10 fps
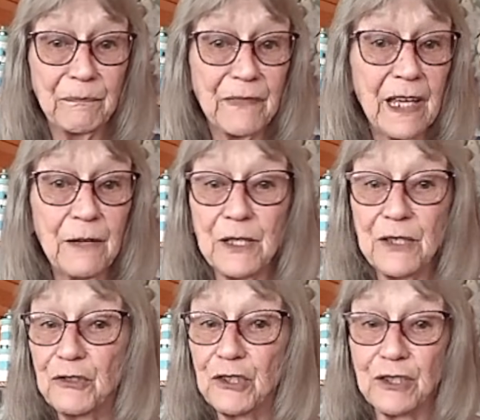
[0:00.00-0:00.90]
He
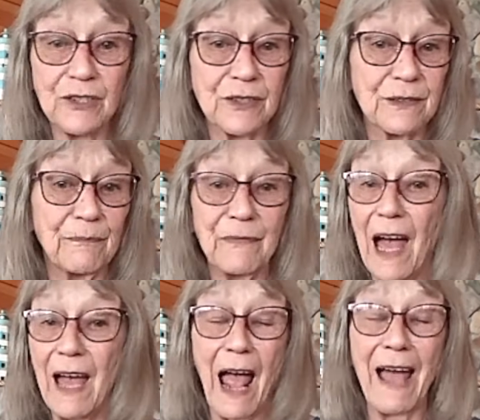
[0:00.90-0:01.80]
was just,
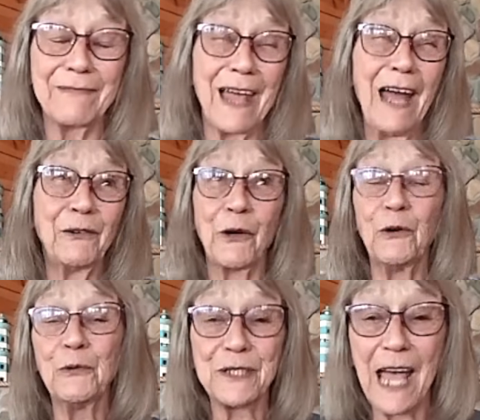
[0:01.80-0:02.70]
I, I, I don't know who
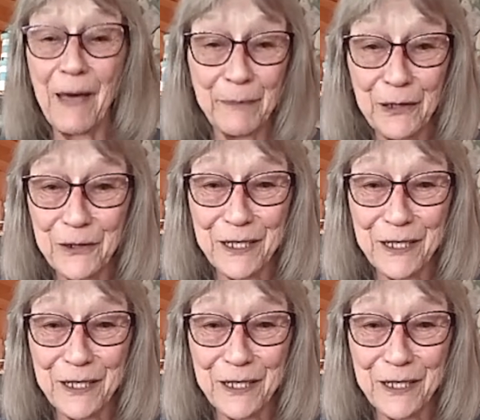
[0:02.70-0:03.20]
was happier to